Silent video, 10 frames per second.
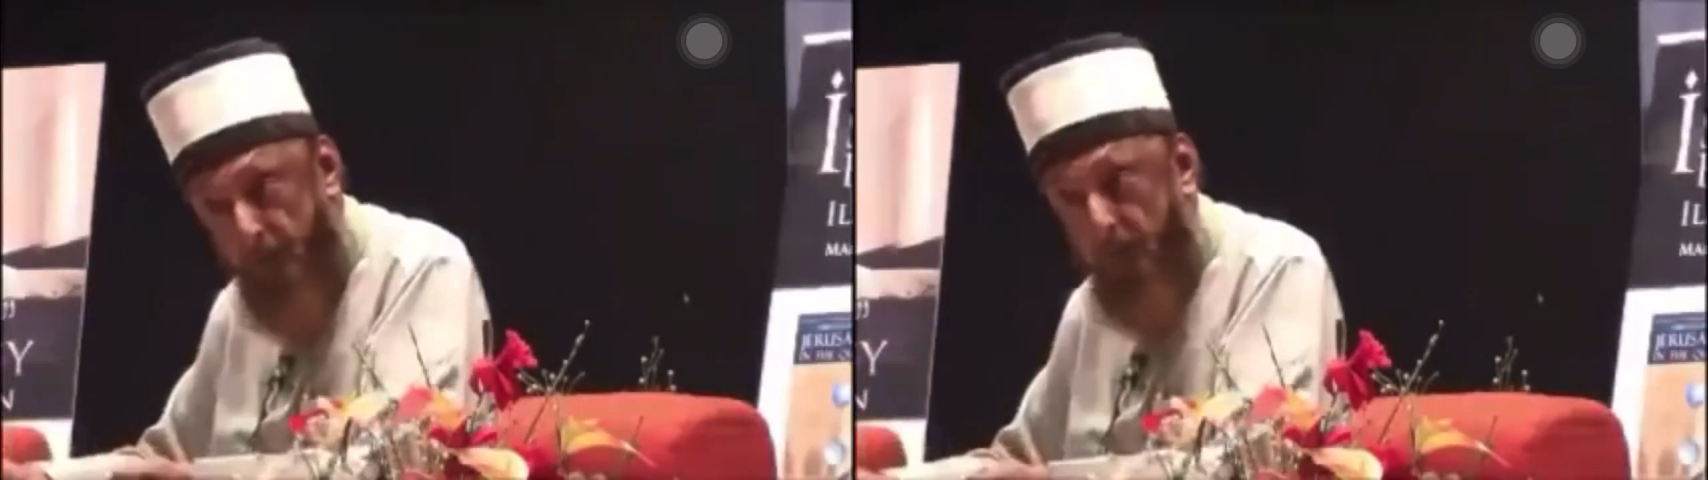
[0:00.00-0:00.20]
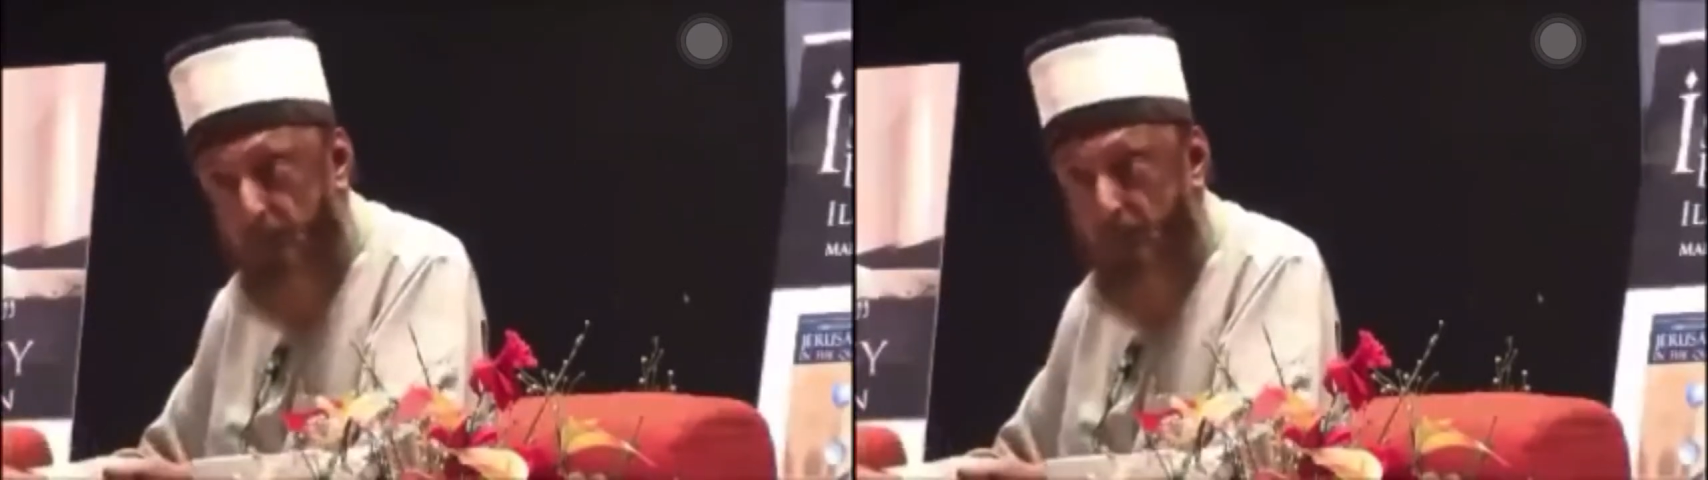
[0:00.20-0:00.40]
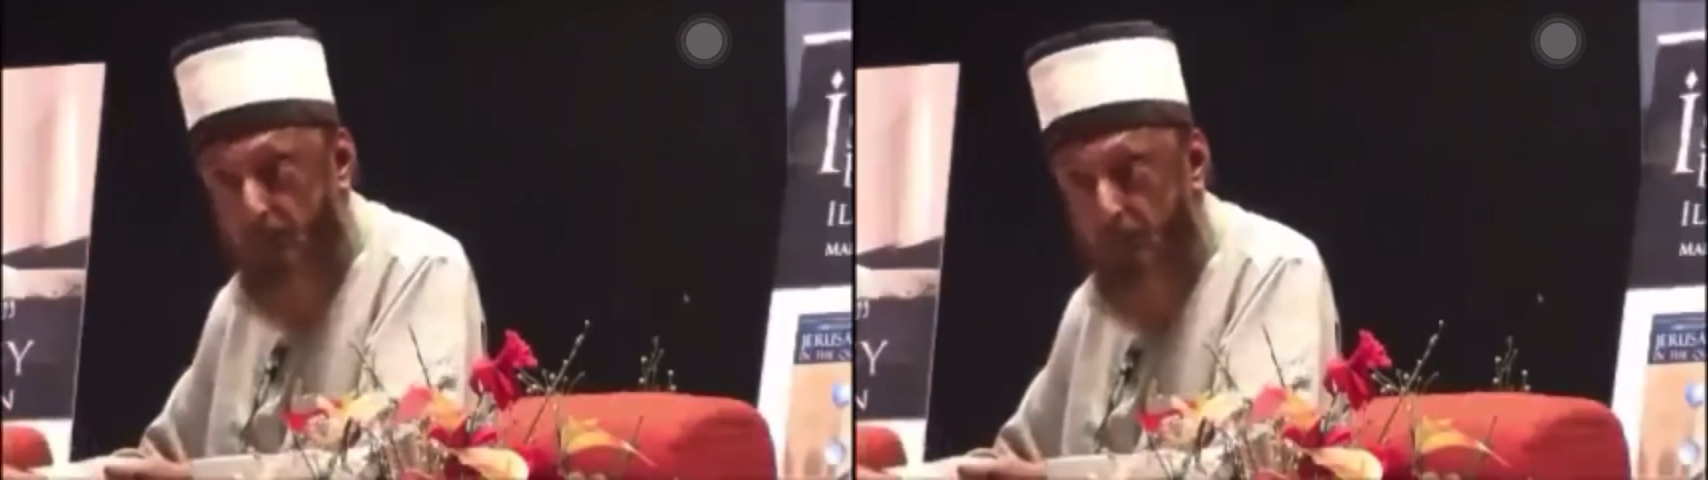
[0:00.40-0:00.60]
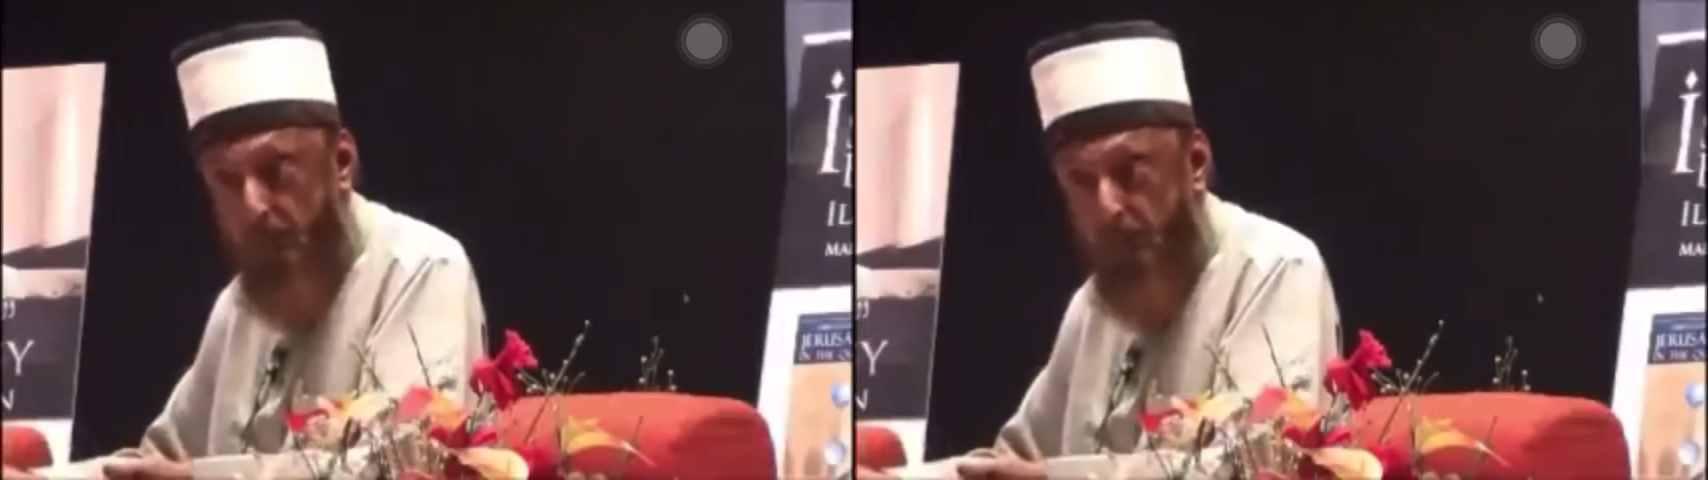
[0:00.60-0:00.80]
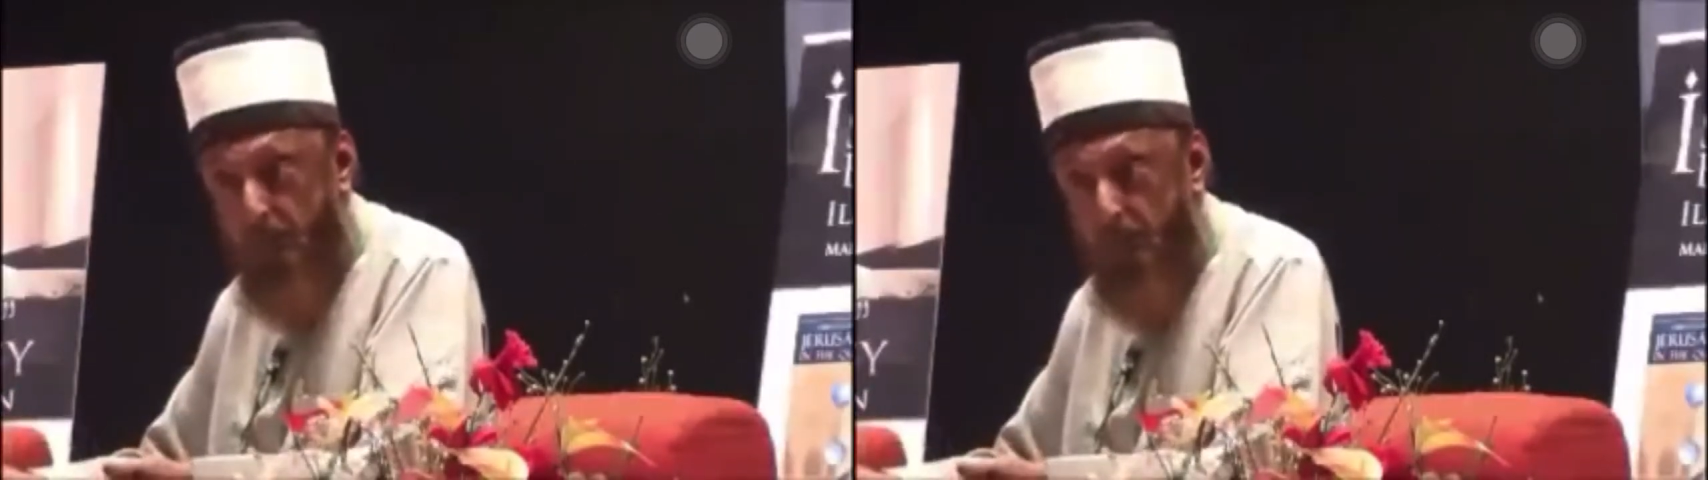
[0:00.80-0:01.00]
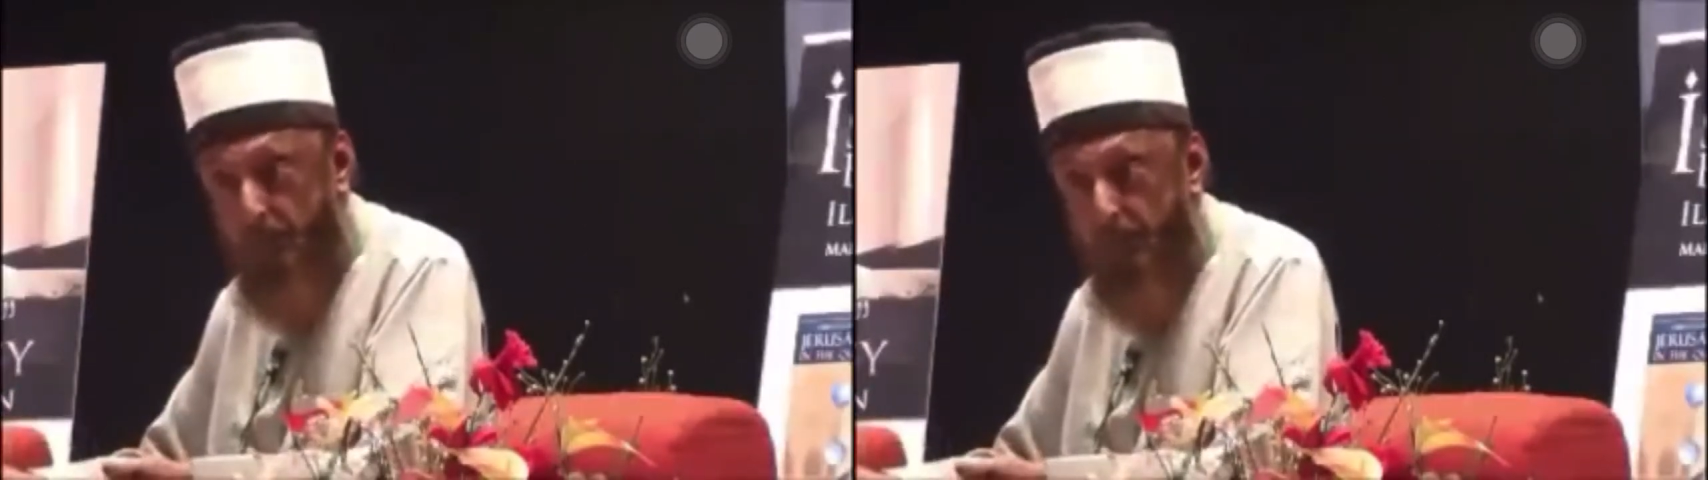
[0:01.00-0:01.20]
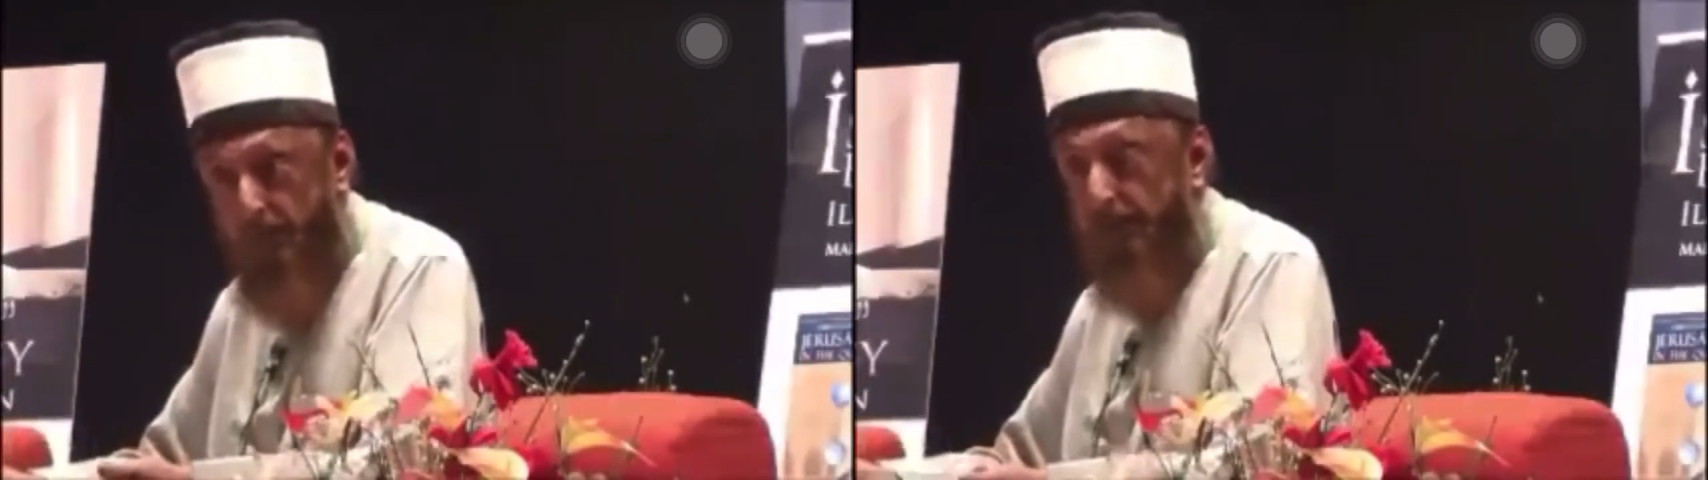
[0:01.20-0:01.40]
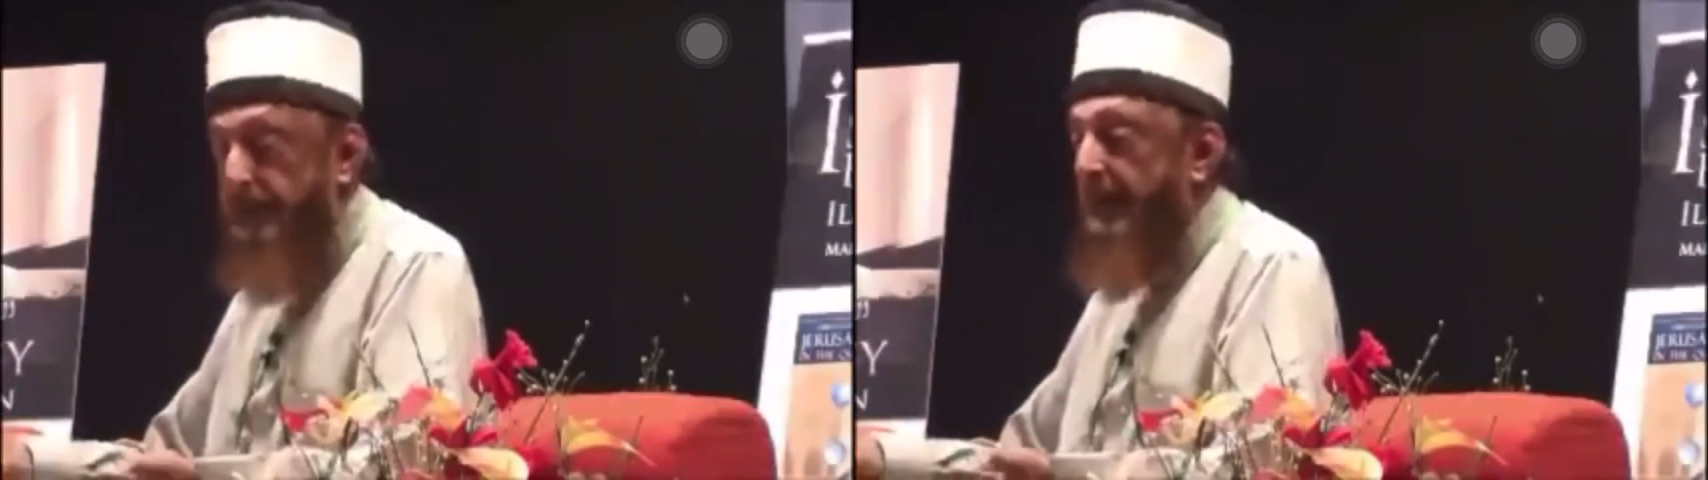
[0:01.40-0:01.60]
wudu?
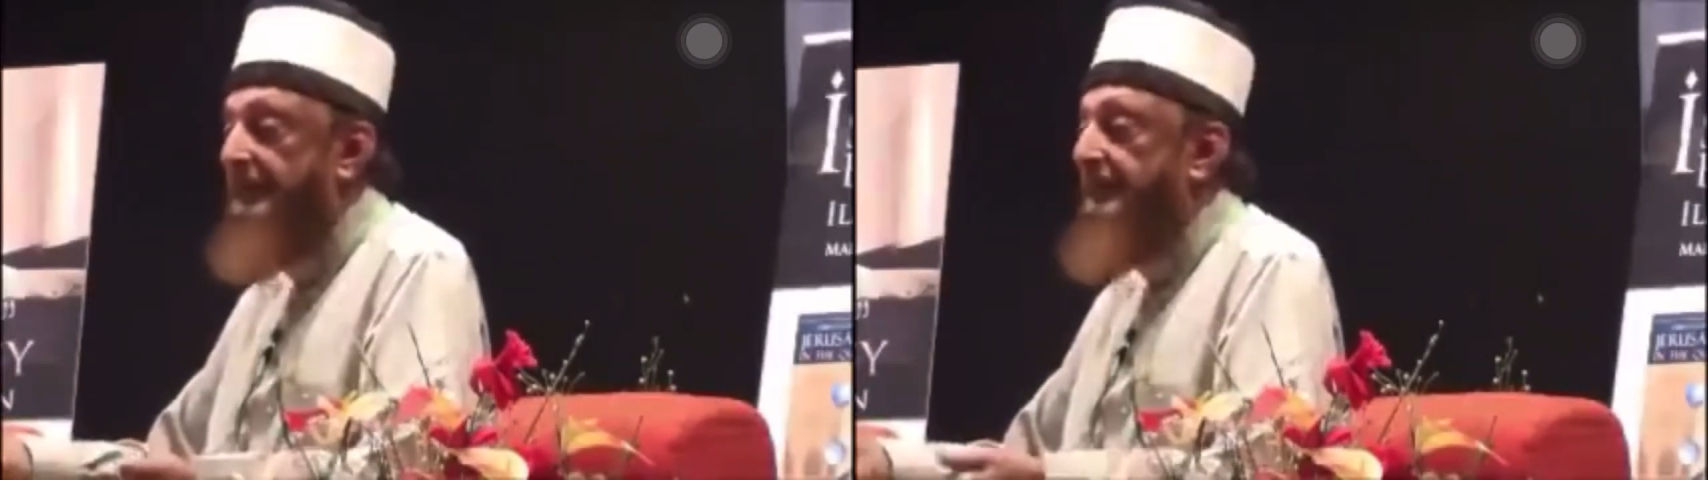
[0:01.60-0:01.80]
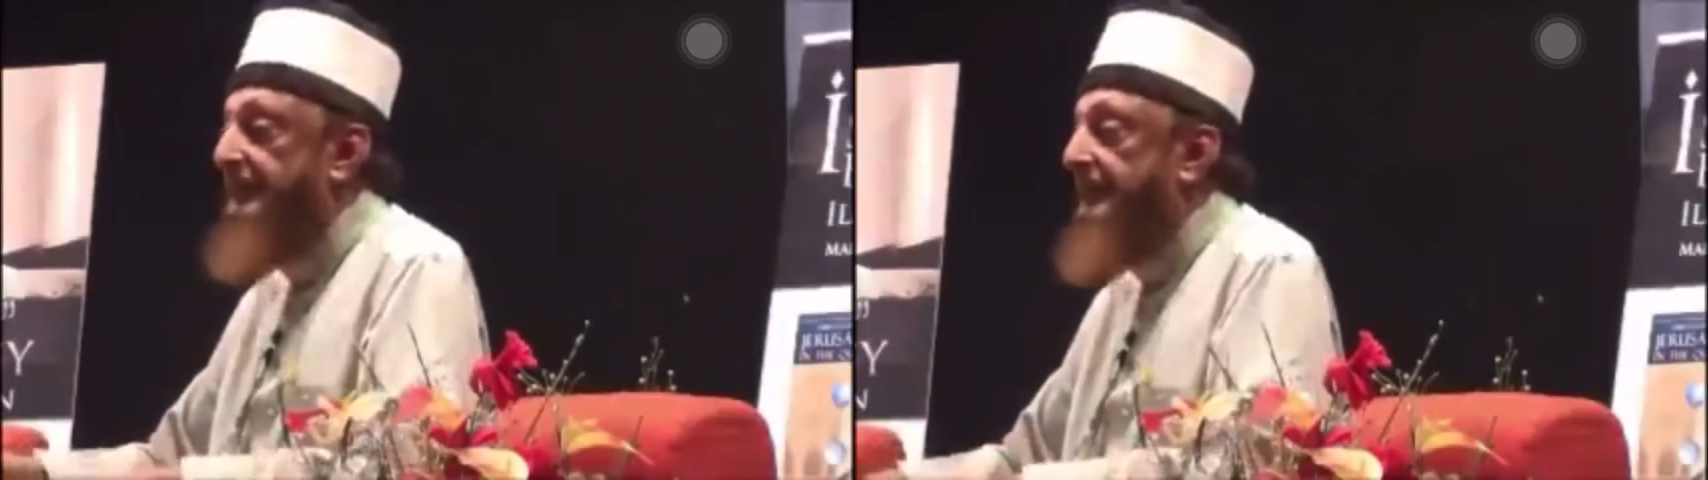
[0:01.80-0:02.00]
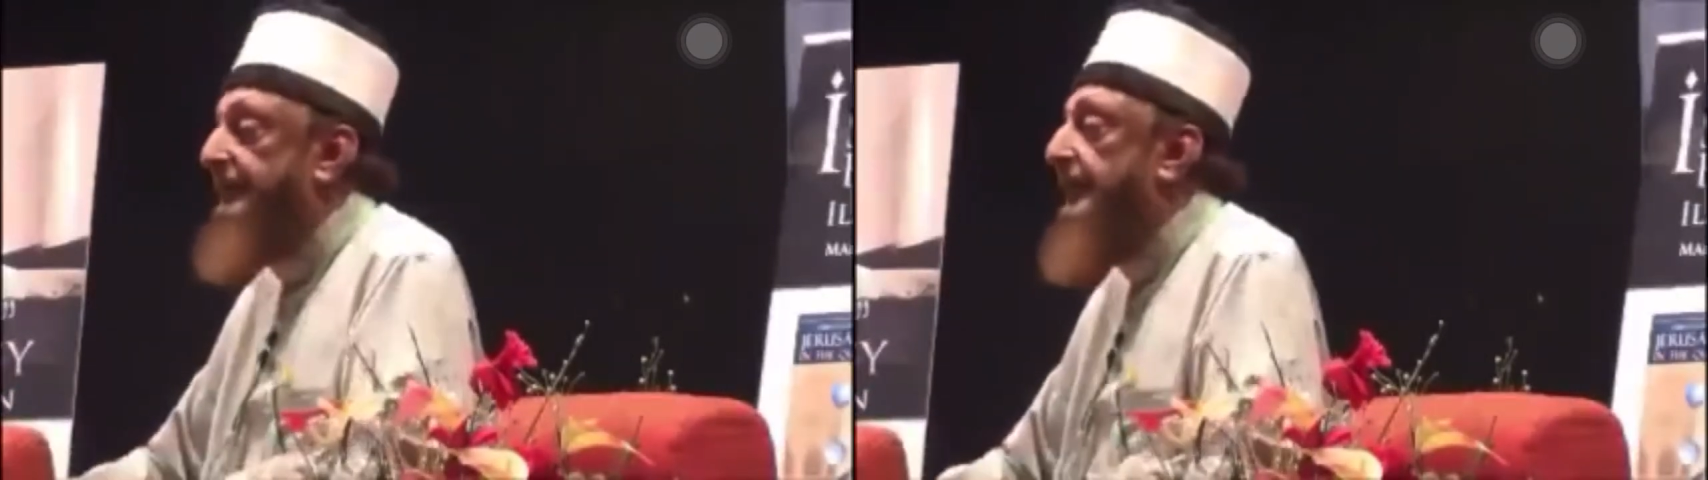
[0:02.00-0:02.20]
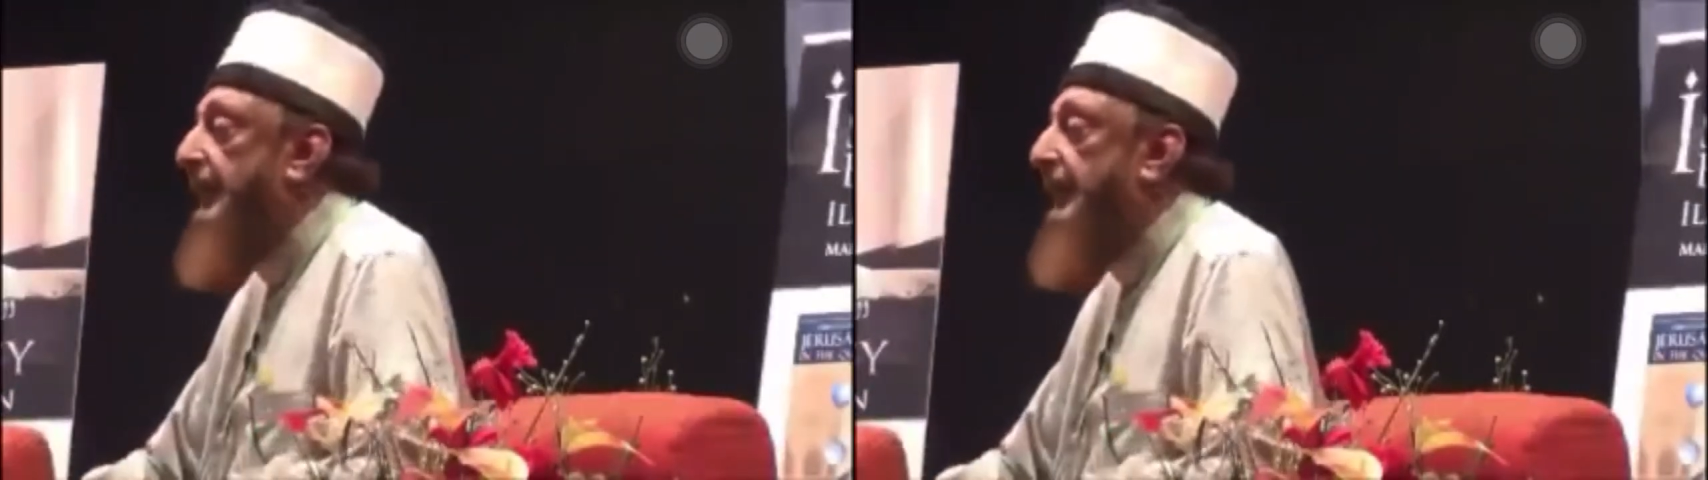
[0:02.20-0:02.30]
Yes,